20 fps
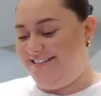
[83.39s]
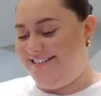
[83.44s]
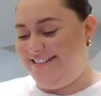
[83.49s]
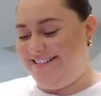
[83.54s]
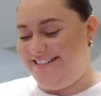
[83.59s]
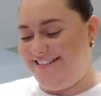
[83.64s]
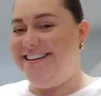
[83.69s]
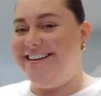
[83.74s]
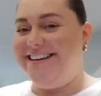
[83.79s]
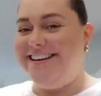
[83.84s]

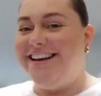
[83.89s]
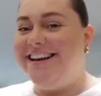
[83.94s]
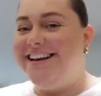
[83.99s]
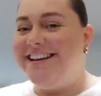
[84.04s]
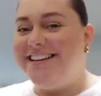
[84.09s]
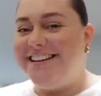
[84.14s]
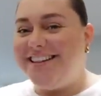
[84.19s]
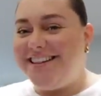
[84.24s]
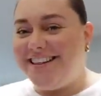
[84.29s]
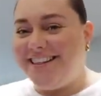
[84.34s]

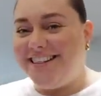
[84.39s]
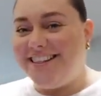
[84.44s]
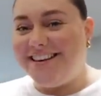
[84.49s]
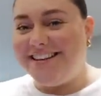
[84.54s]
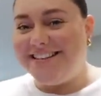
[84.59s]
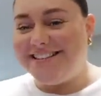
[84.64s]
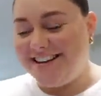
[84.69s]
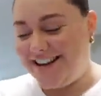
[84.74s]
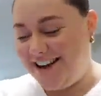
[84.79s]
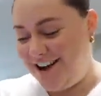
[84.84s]
The
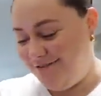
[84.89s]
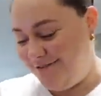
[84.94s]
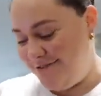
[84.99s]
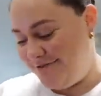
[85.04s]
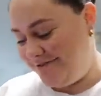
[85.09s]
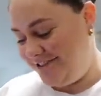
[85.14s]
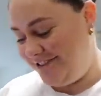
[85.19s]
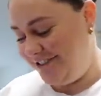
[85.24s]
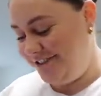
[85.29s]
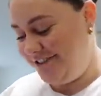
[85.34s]
things that come
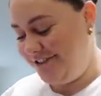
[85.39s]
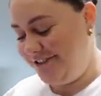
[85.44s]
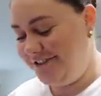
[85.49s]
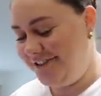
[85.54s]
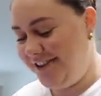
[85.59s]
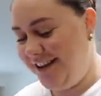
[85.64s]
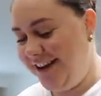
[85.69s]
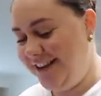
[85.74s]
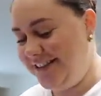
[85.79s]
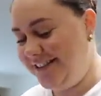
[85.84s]
up when you
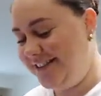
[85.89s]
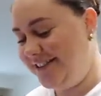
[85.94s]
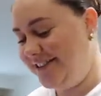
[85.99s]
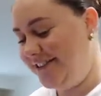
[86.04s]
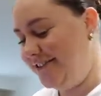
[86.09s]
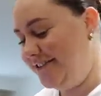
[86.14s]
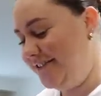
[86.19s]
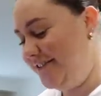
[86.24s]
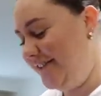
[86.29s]
Google that is so